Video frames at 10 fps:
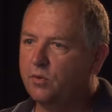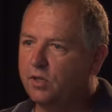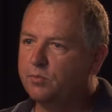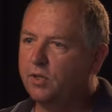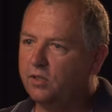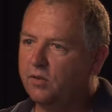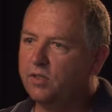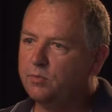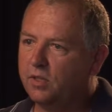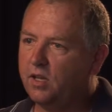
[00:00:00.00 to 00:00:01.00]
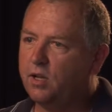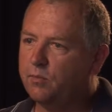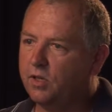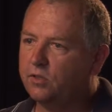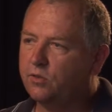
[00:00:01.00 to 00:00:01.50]
where I spent the rest of my time
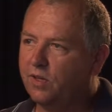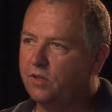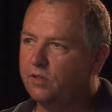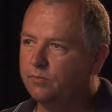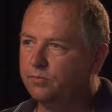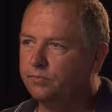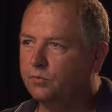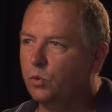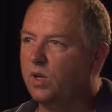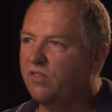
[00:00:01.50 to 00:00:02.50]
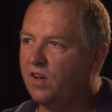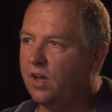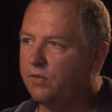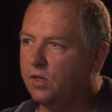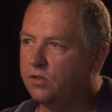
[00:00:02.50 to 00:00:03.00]
there. So out of the
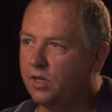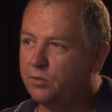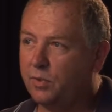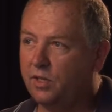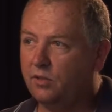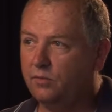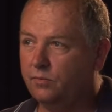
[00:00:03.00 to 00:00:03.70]
25 years, I spent